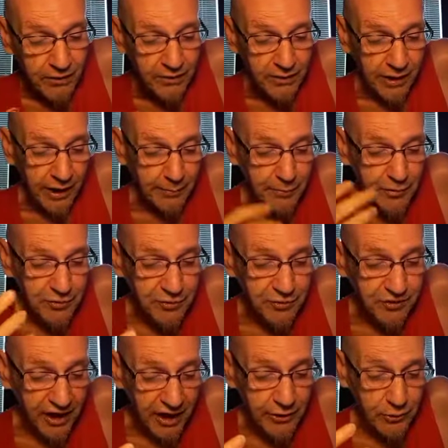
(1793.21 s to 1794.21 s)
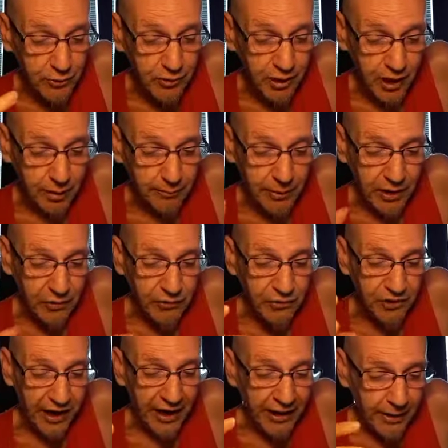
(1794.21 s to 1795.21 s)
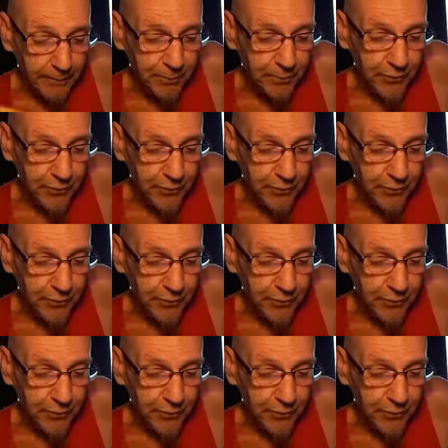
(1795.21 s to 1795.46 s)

Cannabis's natural compounds add up